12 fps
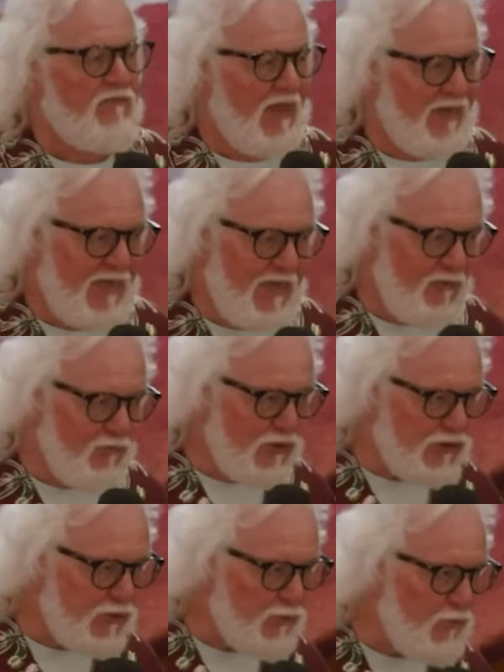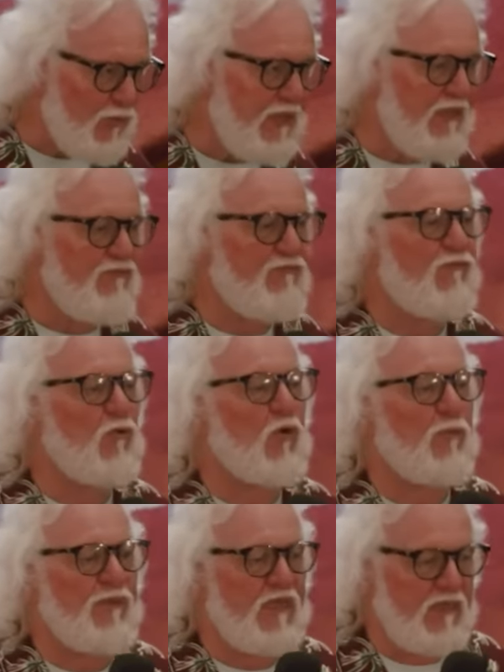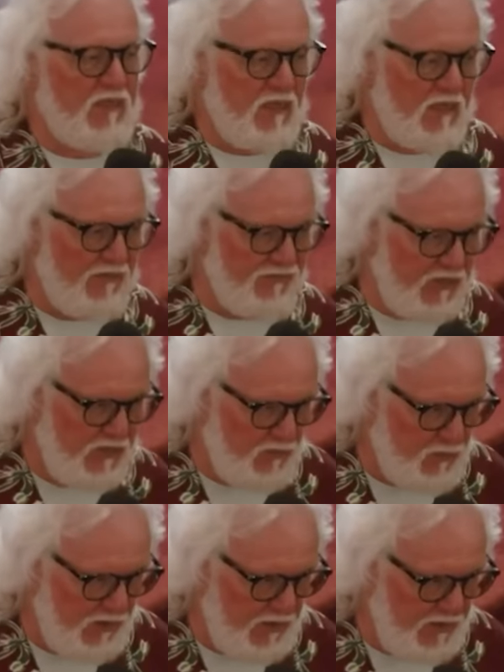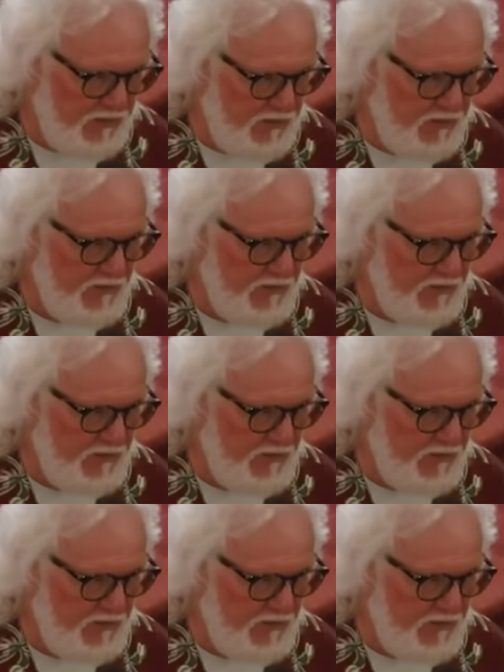that he was reforming covenant with.